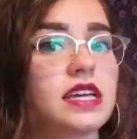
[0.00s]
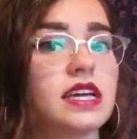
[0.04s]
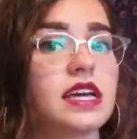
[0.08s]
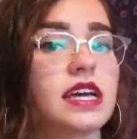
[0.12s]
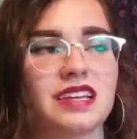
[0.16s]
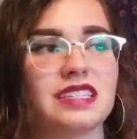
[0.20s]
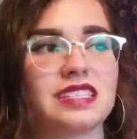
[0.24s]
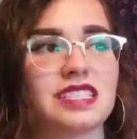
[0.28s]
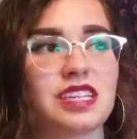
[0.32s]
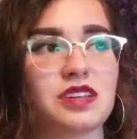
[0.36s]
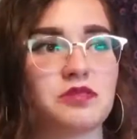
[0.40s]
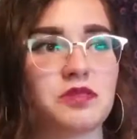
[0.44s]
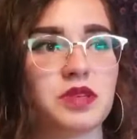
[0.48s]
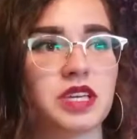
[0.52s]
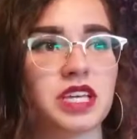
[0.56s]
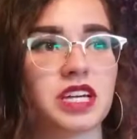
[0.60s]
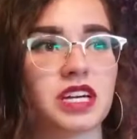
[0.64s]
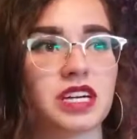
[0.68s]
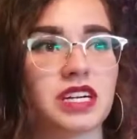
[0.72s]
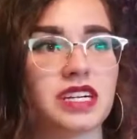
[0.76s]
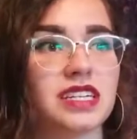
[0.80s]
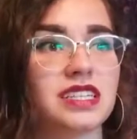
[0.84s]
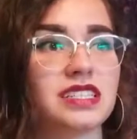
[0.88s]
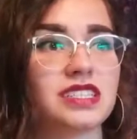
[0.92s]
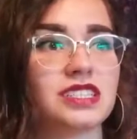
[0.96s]
Is it
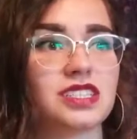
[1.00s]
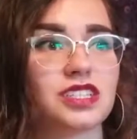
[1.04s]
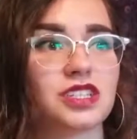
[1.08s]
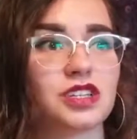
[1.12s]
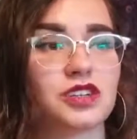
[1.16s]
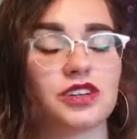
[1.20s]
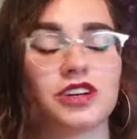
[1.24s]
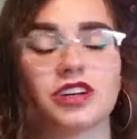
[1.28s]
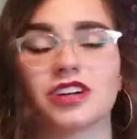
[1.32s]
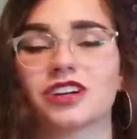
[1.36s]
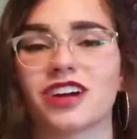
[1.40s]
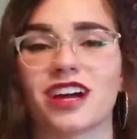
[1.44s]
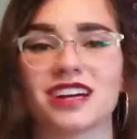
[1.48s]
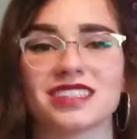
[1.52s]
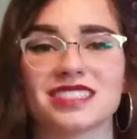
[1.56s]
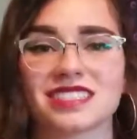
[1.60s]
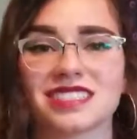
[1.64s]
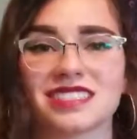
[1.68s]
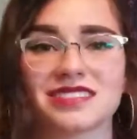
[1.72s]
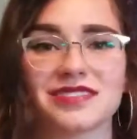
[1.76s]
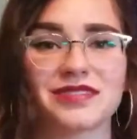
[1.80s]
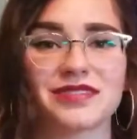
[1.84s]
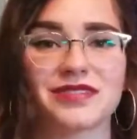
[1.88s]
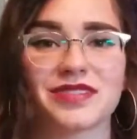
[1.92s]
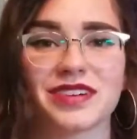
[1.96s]
because you're across
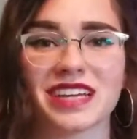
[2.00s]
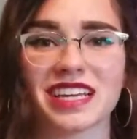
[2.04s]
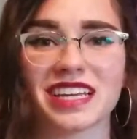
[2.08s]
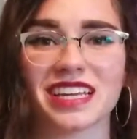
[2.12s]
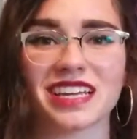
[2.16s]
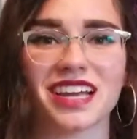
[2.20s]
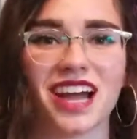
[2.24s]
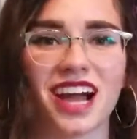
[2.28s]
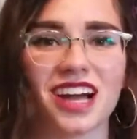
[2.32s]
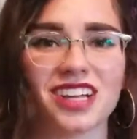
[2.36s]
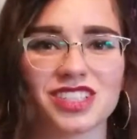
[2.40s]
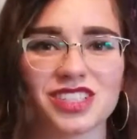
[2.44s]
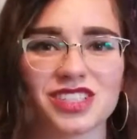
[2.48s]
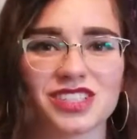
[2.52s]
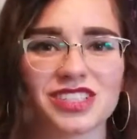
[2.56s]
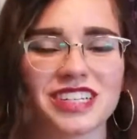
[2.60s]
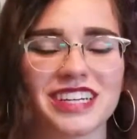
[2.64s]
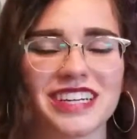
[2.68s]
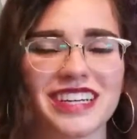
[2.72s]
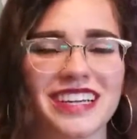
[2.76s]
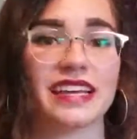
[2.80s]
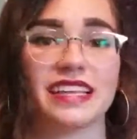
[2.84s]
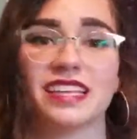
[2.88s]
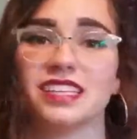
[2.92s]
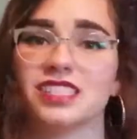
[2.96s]
the freaking
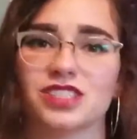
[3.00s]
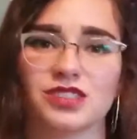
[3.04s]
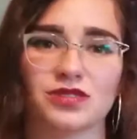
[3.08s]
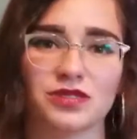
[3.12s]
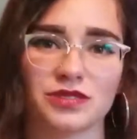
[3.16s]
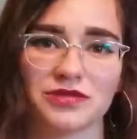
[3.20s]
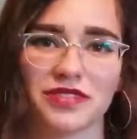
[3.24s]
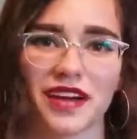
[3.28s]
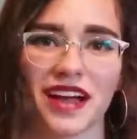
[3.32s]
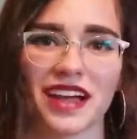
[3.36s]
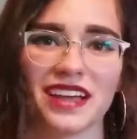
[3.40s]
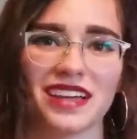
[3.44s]
country and he's doing fi